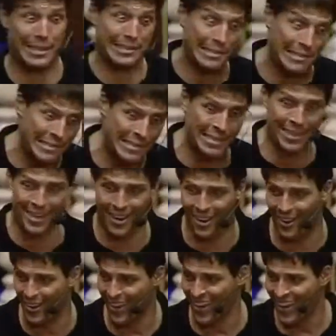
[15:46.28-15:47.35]
like,
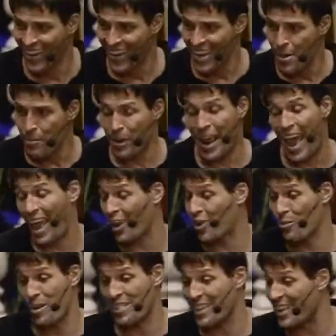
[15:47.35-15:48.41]
but I had to go
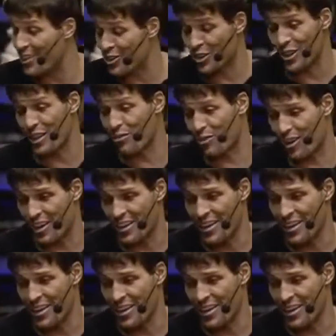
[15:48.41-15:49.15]
make the other delivery.